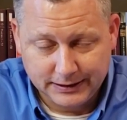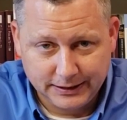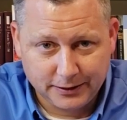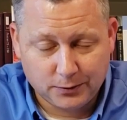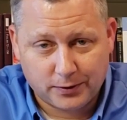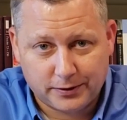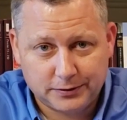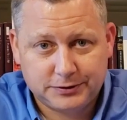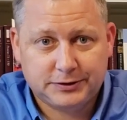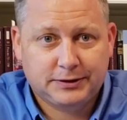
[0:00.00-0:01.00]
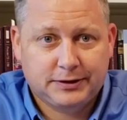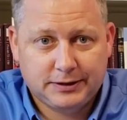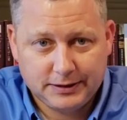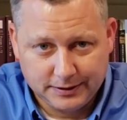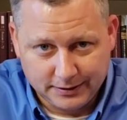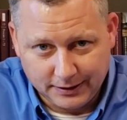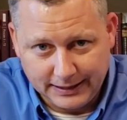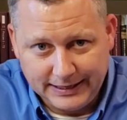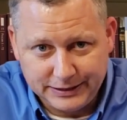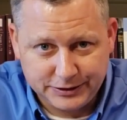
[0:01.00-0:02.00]
In other words, the
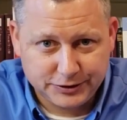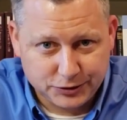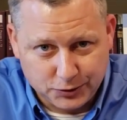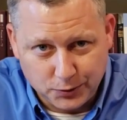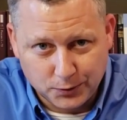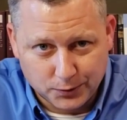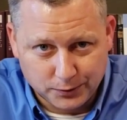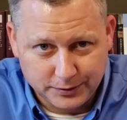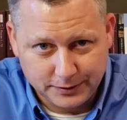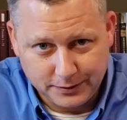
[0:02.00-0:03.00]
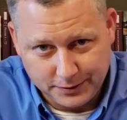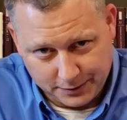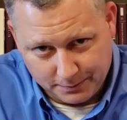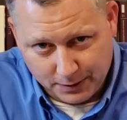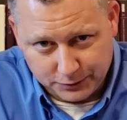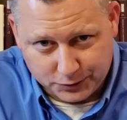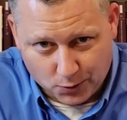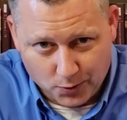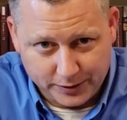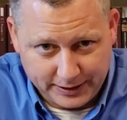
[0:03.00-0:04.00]
least schooled, most
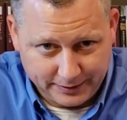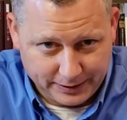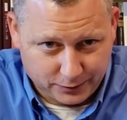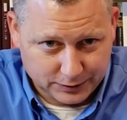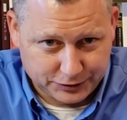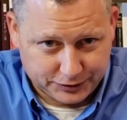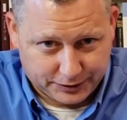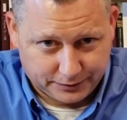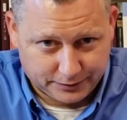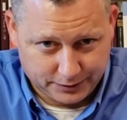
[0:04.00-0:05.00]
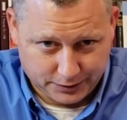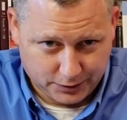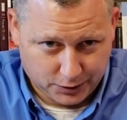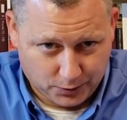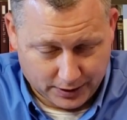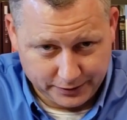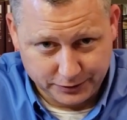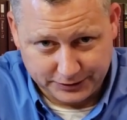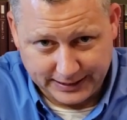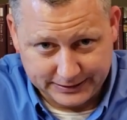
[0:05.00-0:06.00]
ordinary Christian who
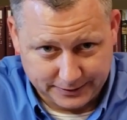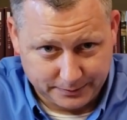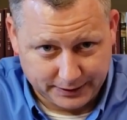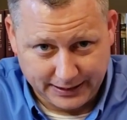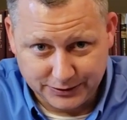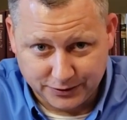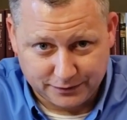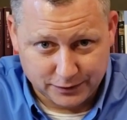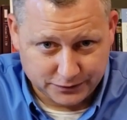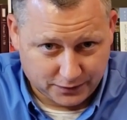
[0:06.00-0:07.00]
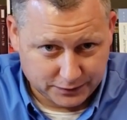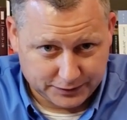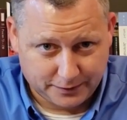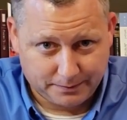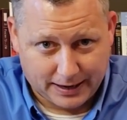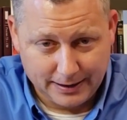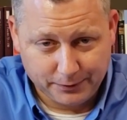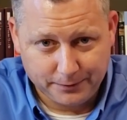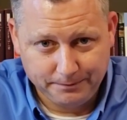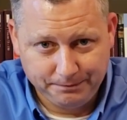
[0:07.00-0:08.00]
understands and believes the first verse of the
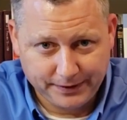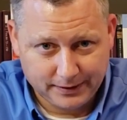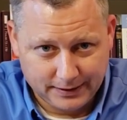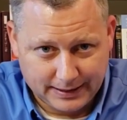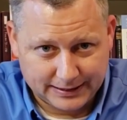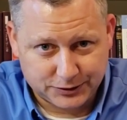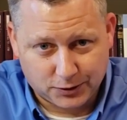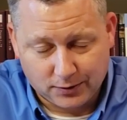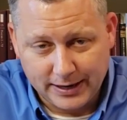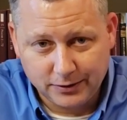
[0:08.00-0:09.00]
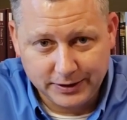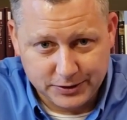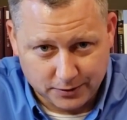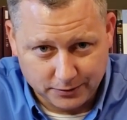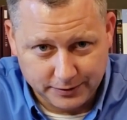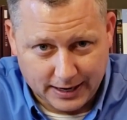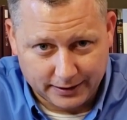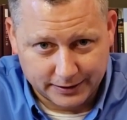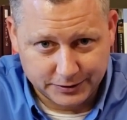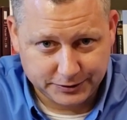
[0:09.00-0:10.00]
Bible has a greater eternal
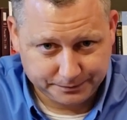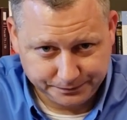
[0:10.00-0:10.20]
knowledge